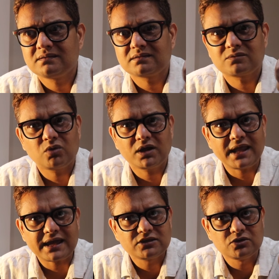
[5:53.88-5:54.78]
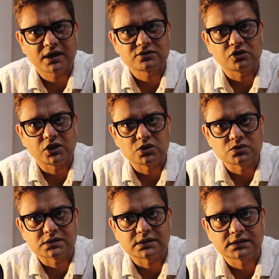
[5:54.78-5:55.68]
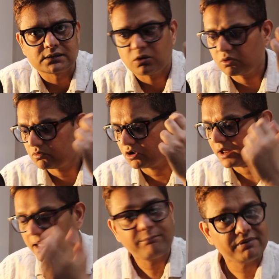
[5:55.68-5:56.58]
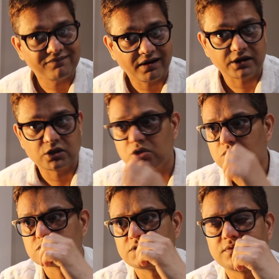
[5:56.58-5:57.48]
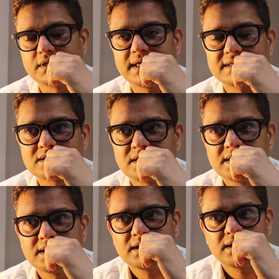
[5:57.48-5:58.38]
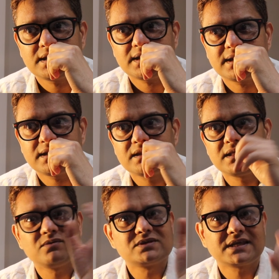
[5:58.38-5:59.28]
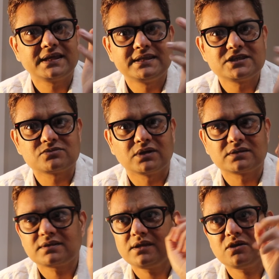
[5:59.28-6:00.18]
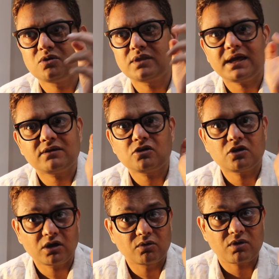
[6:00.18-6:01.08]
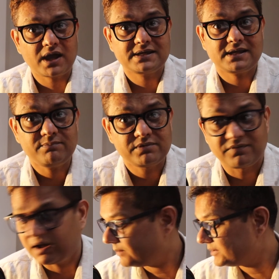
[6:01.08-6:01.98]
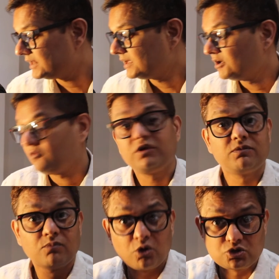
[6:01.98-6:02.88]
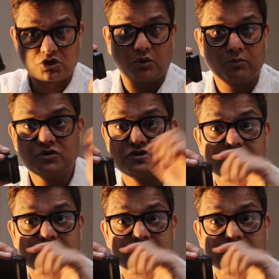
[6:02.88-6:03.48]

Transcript: what DAC you actually using, or what amplifier you using with that? And they were saying this one, say no, that's not a right amplifier. I mean, with MOJO